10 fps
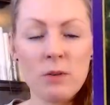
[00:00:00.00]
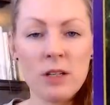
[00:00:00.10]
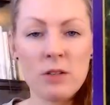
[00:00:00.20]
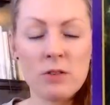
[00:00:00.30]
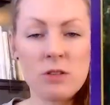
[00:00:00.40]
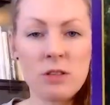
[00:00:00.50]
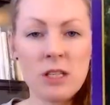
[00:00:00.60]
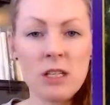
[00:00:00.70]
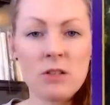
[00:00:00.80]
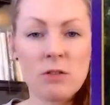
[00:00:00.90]
and you just
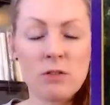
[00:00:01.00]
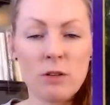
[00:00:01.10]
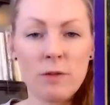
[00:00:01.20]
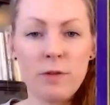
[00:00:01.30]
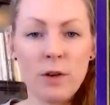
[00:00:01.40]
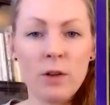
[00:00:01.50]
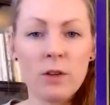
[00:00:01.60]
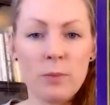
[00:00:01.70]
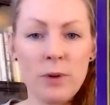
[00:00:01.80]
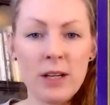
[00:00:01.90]
need to sort of follow the
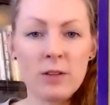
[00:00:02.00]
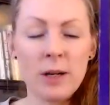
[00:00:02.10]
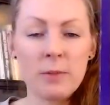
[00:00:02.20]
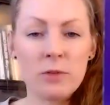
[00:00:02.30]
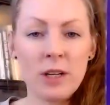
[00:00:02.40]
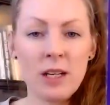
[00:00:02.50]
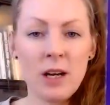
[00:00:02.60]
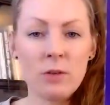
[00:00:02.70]
breadcrumbs right now.